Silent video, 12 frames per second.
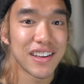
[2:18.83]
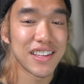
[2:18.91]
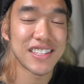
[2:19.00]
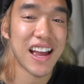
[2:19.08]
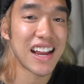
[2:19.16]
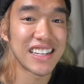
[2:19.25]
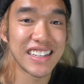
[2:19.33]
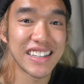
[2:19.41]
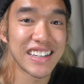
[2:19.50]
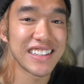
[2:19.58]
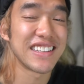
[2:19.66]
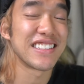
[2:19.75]
This
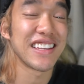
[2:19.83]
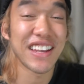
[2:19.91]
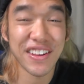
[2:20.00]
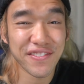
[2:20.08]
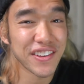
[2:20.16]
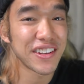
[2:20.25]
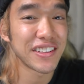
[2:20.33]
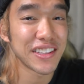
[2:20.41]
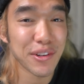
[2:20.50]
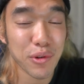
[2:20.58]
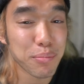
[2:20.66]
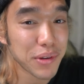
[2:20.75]
idea is
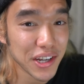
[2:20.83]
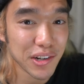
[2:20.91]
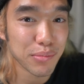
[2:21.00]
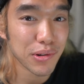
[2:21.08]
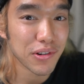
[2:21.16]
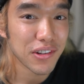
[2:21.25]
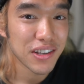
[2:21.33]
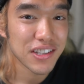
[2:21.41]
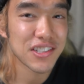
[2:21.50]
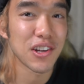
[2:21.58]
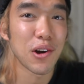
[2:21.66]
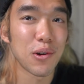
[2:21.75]
infinitely repeatable.
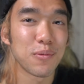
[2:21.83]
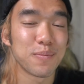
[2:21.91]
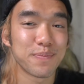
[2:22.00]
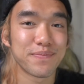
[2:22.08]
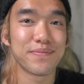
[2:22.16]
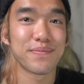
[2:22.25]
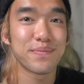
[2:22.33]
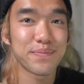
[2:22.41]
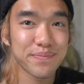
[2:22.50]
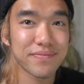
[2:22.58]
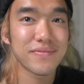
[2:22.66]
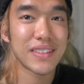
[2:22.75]
So
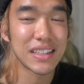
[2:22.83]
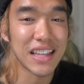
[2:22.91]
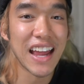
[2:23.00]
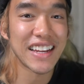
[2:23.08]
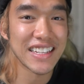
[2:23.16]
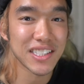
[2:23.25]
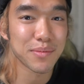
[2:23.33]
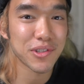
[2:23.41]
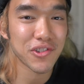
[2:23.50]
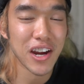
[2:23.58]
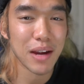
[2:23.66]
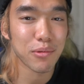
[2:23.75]
like and
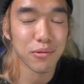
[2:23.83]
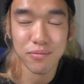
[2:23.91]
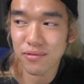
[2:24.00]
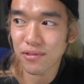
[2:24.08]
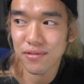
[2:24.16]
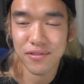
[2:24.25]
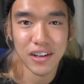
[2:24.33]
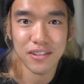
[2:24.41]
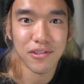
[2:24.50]
subscribe or fuck